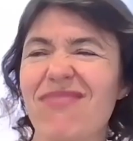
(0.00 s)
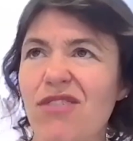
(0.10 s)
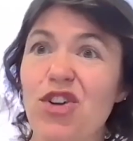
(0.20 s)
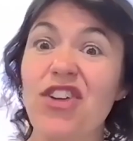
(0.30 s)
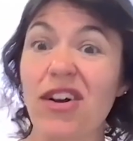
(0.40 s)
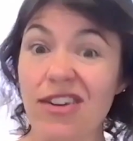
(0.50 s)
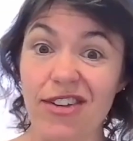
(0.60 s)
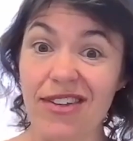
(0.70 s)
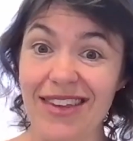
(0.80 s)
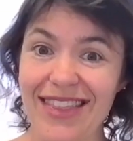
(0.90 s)

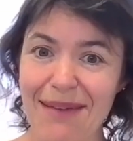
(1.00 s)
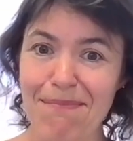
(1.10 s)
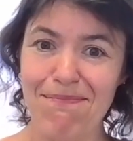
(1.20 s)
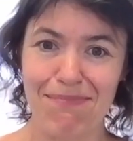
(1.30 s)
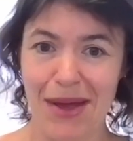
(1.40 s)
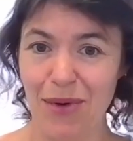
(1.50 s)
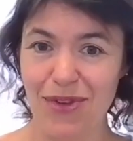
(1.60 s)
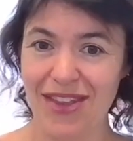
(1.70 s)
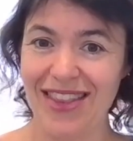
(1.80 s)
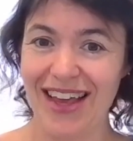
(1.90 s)
reductions in their
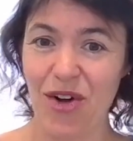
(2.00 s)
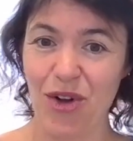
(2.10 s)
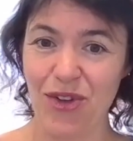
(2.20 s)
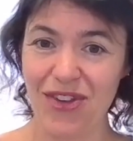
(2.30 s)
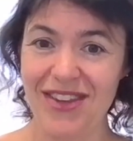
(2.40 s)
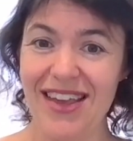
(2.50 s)
bills and their costs.